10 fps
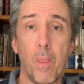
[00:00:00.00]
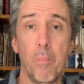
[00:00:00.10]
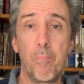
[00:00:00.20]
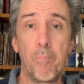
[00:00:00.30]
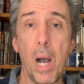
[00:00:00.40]

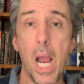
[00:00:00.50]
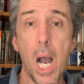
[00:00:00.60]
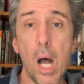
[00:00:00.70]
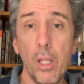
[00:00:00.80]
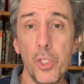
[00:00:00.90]

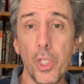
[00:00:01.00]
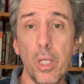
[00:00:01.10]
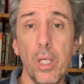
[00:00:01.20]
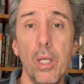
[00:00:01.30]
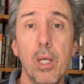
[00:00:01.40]

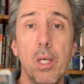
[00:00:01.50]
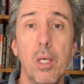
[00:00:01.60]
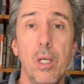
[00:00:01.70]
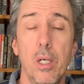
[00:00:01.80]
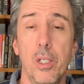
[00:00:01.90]
biology,
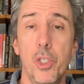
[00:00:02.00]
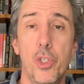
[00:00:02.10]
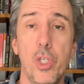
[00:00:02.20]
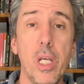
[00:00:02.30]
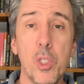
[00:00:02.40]
gene